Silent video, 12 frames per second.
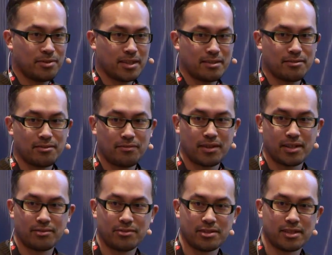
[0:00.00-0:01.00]
you get the
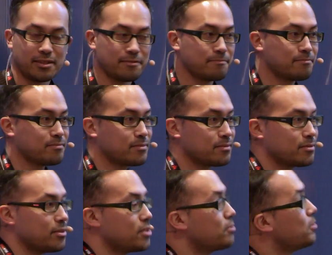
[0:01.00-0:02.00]
final result.
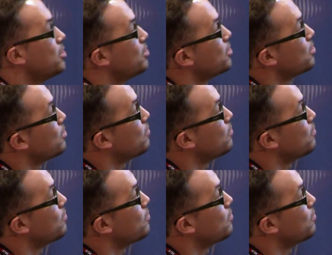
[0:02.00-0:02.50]
Right, so here you could,